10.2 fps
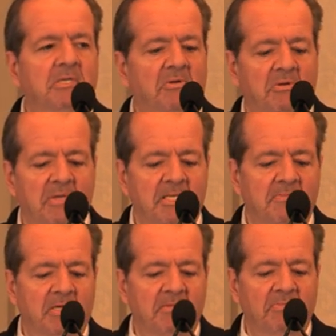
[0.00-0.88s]
the
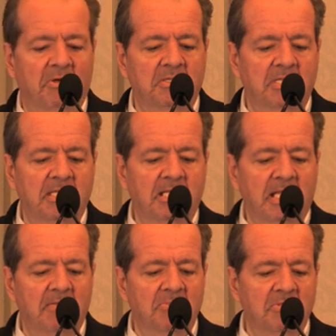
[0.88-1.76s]
autoantibody part, and the
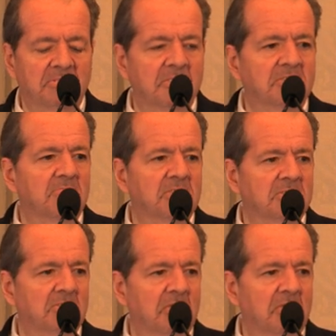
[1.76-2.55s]
innate immune system is